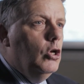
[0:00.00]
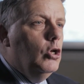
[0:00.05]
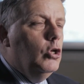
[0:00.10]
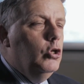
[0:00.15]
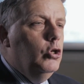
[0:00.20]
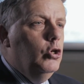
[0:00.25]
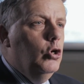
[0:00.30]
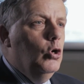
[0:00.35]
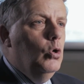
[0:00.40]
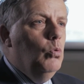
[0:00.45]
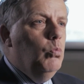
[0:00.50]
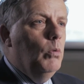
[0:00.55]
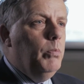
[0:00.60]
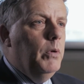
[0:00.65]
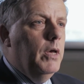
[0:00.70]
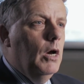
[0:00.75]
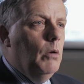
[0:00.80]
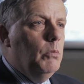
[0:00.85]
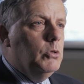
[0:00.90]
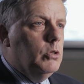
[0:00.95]
You will
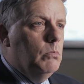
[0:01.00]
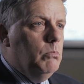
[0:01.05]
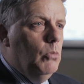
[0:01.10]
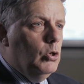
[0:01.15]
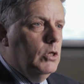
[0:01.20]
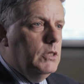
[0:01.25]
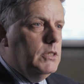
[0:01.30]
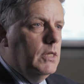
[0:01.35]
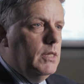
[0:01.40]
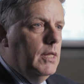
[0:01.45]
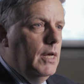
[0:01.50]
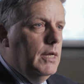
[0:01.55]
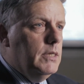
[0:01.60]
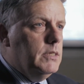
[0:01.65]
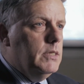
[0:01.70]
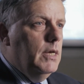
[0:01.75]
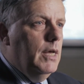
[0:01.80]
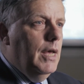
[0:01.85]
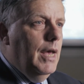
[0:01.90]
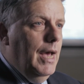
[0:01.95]
be able to monitor
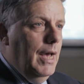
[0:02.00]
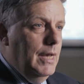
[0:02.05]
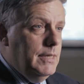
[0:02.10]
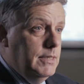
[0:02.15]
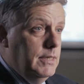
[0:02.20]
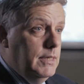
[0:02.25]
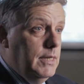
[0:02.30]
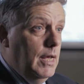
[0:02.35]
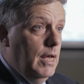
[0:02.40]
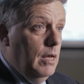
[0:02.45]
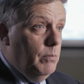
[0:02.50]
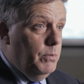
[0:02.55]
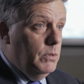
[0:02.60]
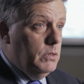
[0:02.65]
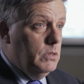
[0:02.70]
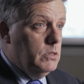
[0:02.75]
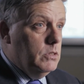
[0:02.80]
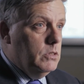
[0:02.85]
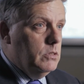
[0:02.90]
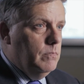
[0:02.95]
that as it
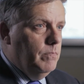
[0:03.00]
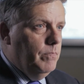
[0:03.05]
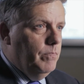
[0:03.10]
happens.